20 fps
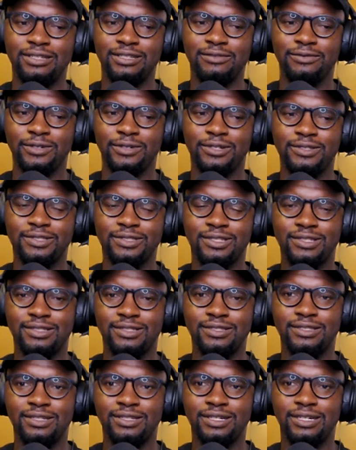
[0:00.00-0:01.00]

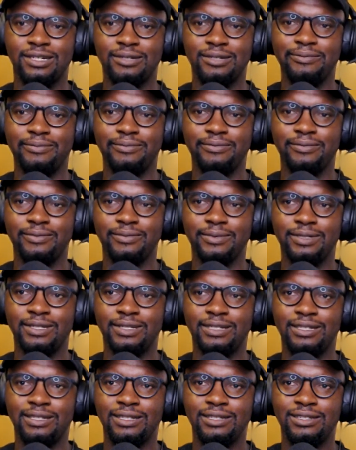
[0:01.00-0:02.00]
versus
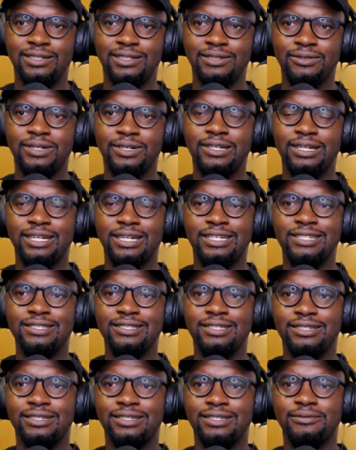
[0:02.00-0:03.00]
I
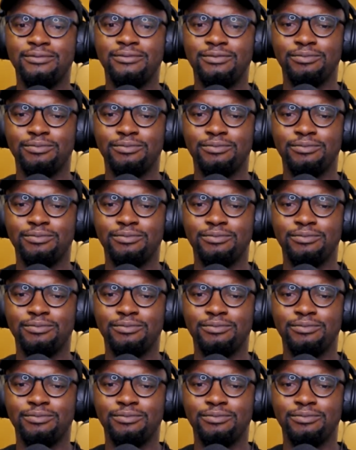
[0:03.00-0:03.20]
guess it